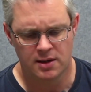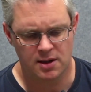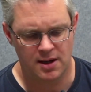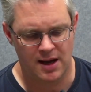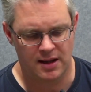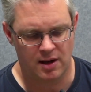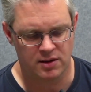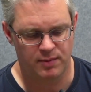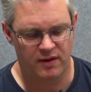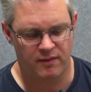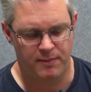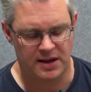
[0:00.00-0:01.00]
So yeah, that was a
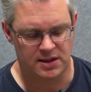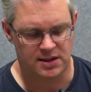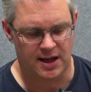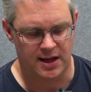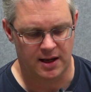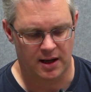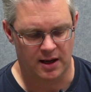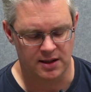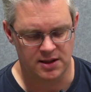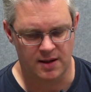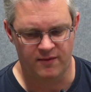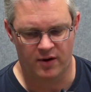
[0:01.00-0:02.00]
bit of a piss take, and
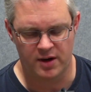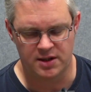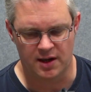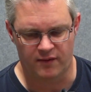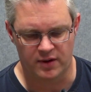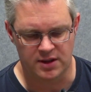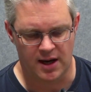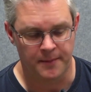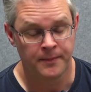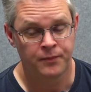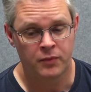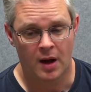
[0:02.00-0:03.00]
it seemed very tit for tat.
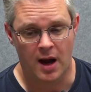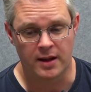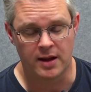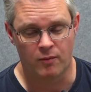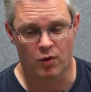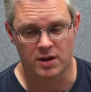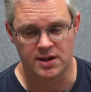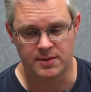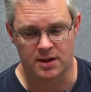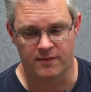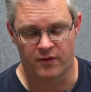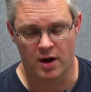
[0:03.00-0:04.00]
And then what seemed
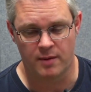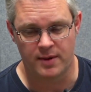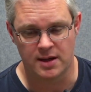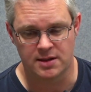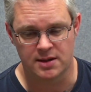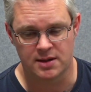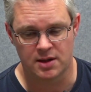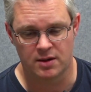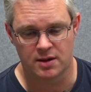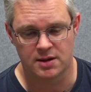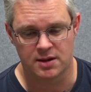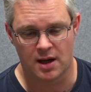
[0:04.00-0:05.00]
to confirm it is as
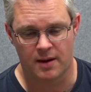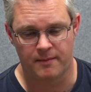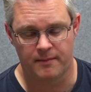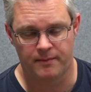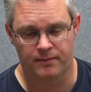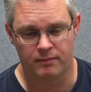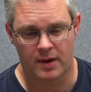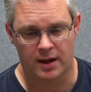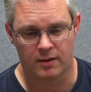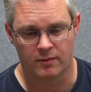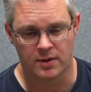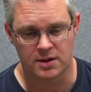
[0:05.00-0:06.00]
soon as
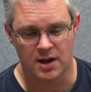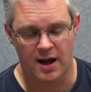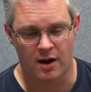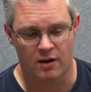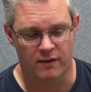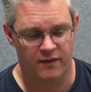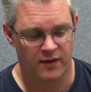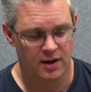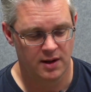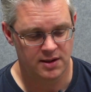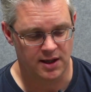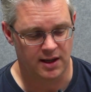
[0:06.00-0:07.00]
Meng was let off,
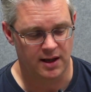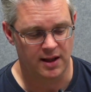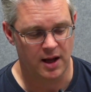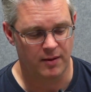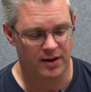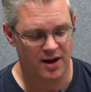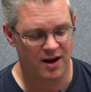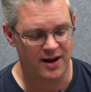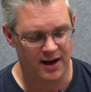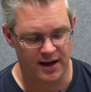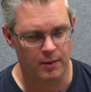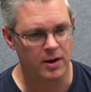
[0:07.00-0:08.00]
suddenly they went, oh
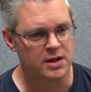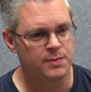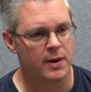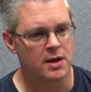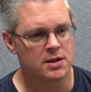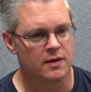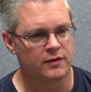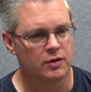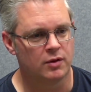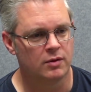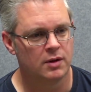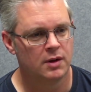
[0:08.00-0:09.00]
yeah, they weren't spies after
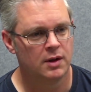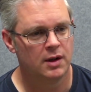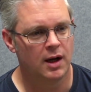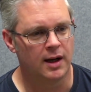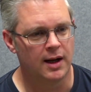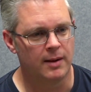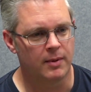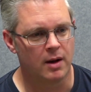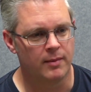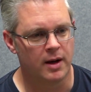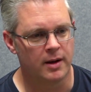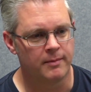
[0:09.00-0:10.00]
all, and let them
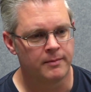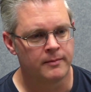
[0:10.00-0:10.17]
come home.